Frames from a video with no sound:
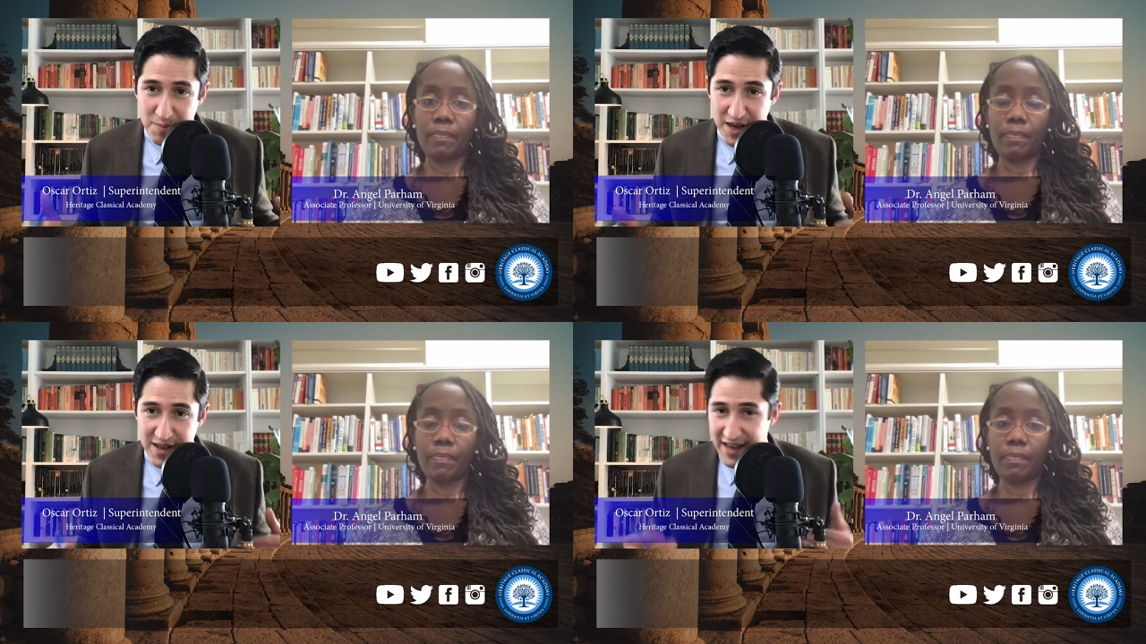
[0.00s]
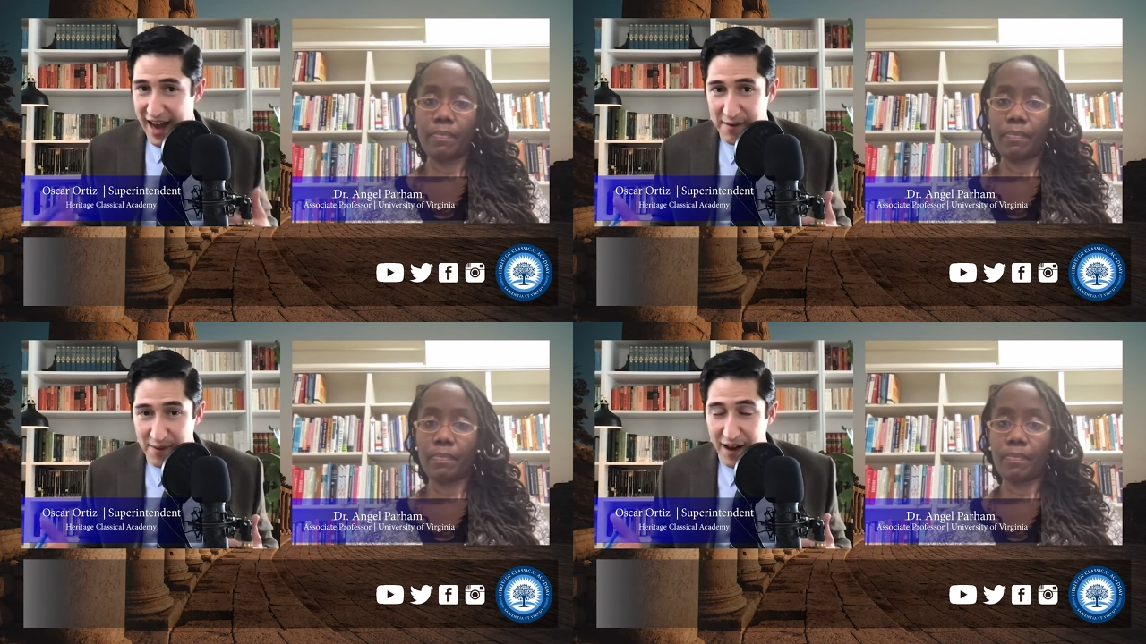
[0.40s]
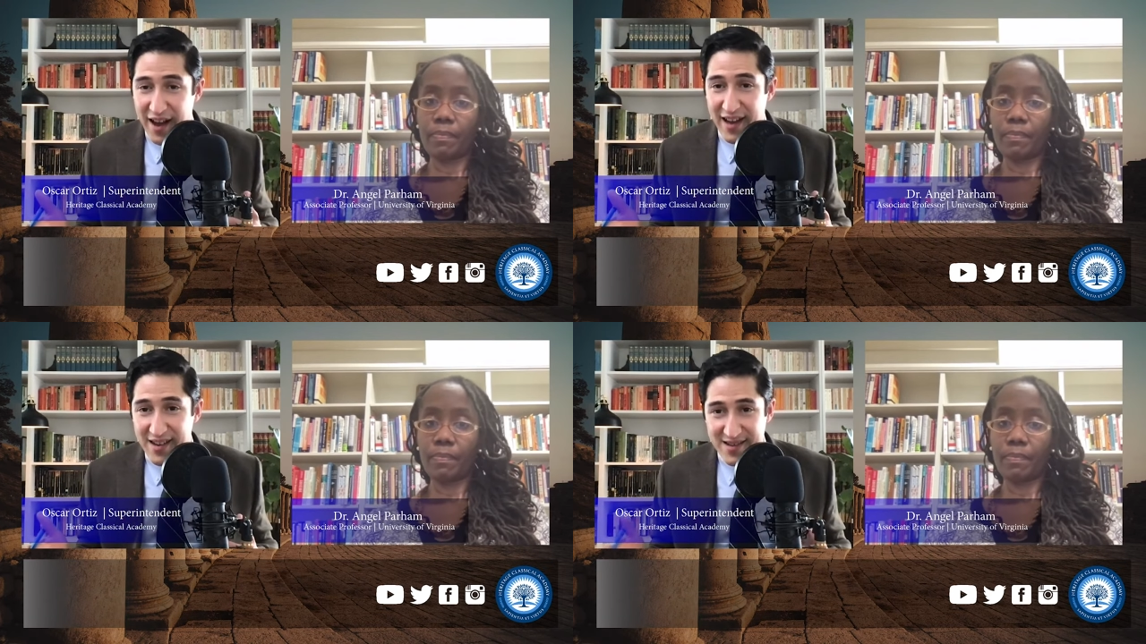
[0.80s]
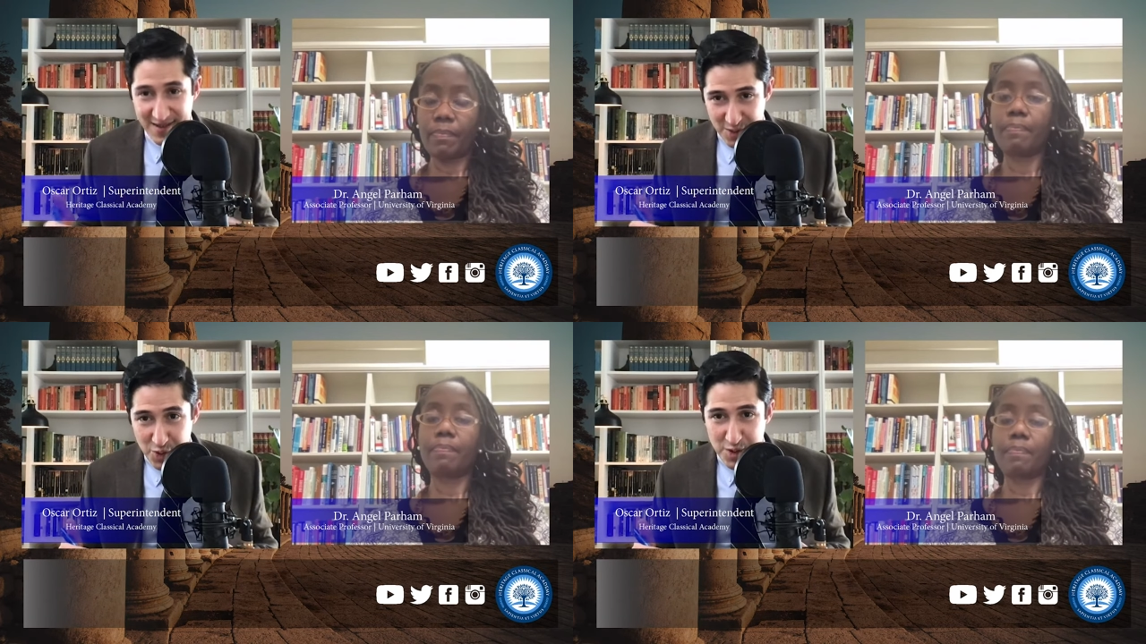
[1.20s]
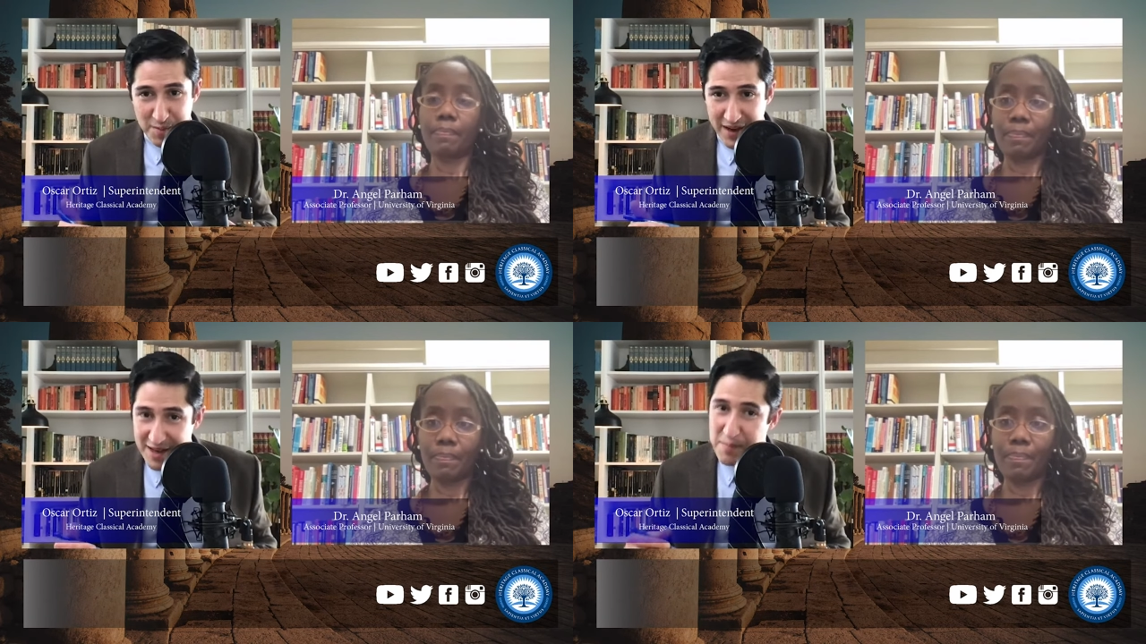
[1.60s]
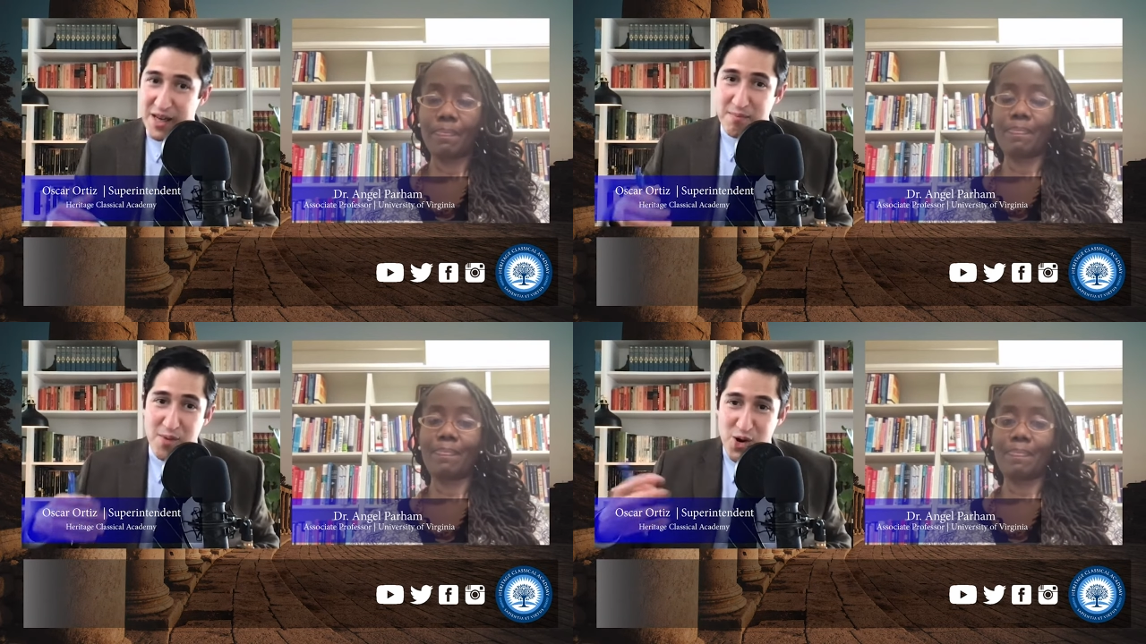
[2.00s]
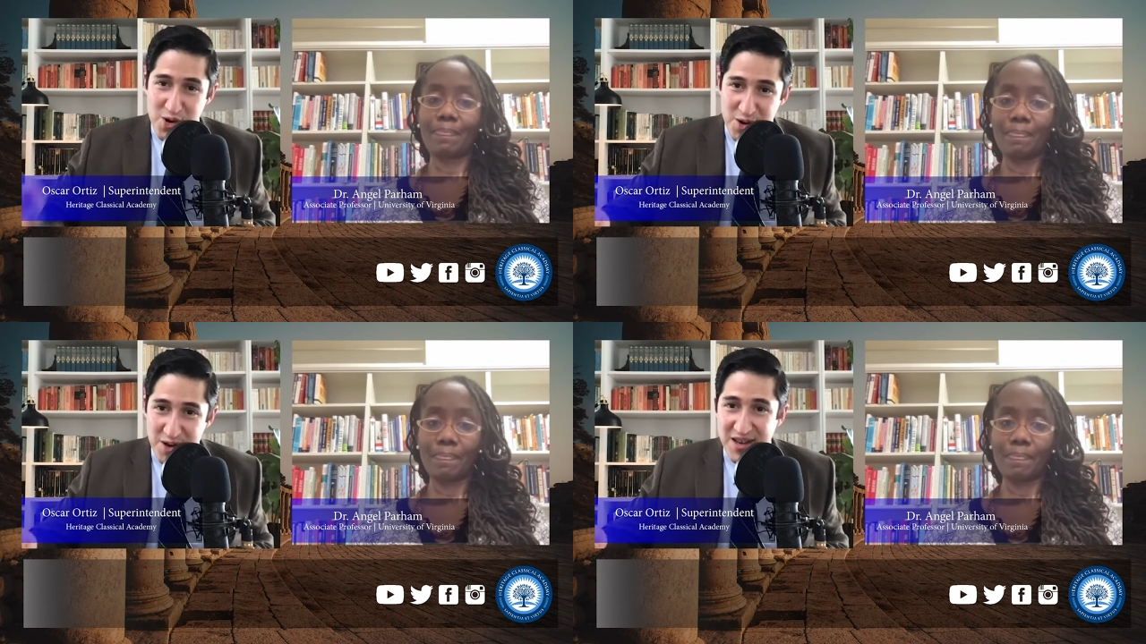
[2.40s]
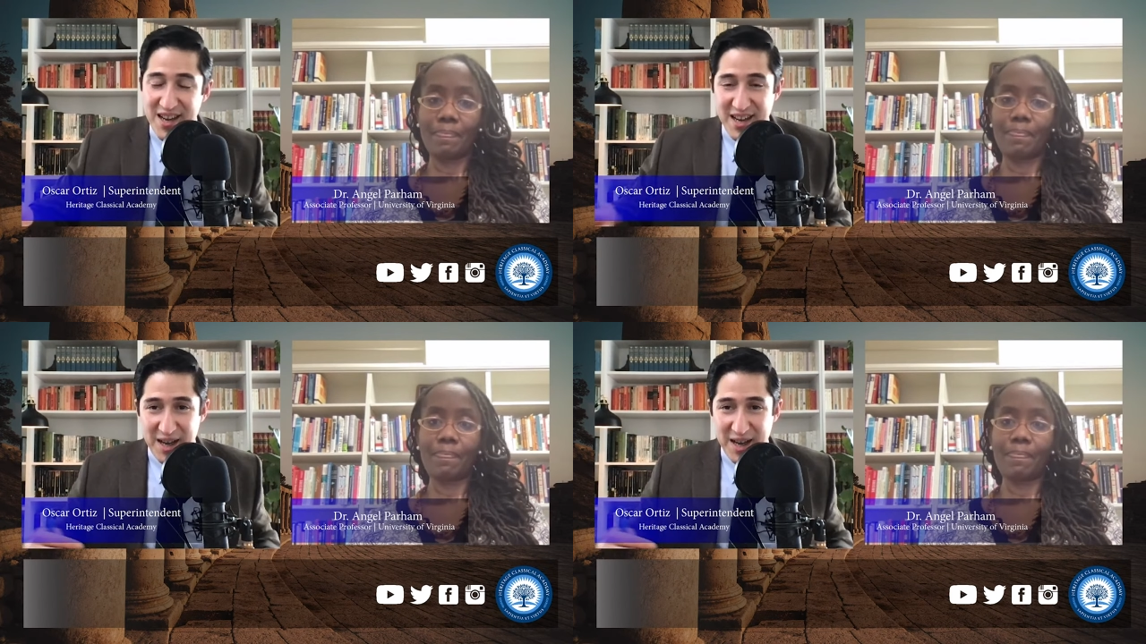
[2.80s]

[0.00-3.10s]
Speaker 1: being the gadfly, ultimately being murdered